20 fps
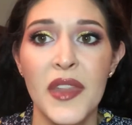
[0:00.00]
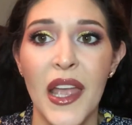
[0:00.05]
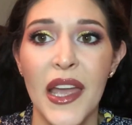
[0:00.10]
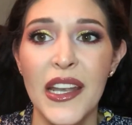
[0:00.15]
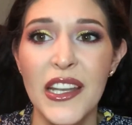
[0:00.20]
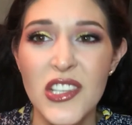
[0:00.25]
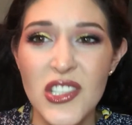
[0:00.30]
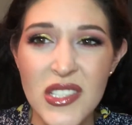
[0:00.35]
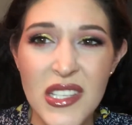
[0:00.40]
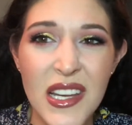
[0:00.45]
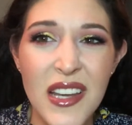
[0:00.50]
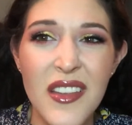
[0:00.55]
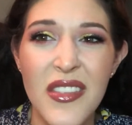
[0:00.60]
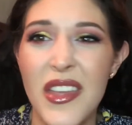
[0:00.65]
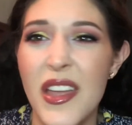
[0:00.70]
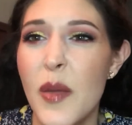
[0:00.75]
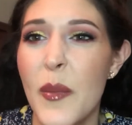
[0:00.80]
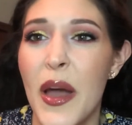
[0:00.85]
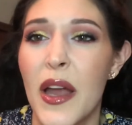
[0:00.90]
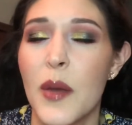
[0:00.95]
And I just need to
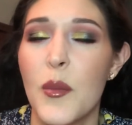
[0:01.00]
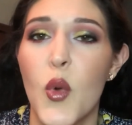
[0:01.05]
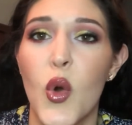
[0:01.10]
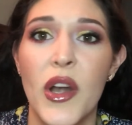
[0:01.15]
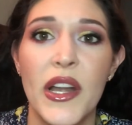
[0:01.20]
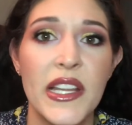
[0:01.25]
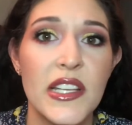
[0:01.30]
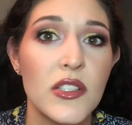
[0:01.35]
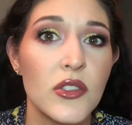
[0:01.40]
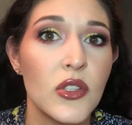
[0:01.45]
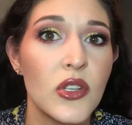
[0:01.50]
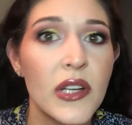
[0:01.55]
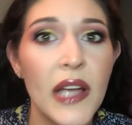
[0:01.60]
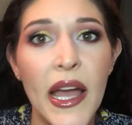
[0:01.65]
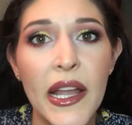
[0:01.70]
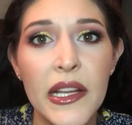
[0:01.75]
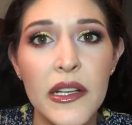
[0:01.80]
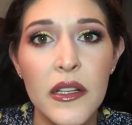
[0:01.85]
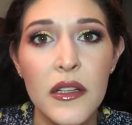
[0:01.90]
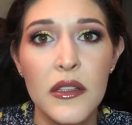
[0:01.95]
think about it more. I need to look
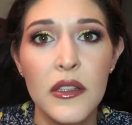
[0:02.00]
at it